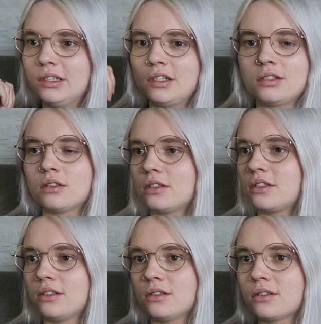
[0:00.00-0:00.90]
It
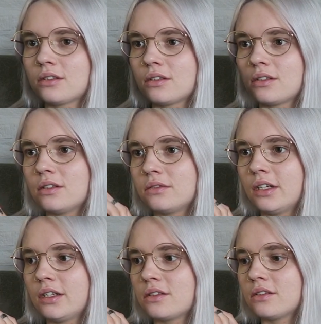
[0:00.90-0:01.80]
just is. It's not
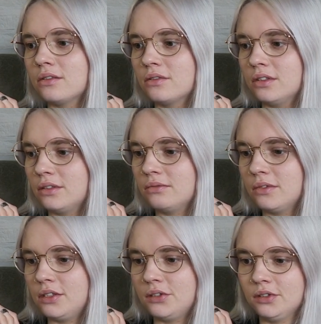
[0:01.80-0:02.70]
right, it's not wrong,
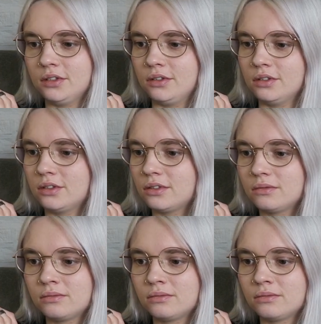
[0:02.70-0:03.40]
it just is.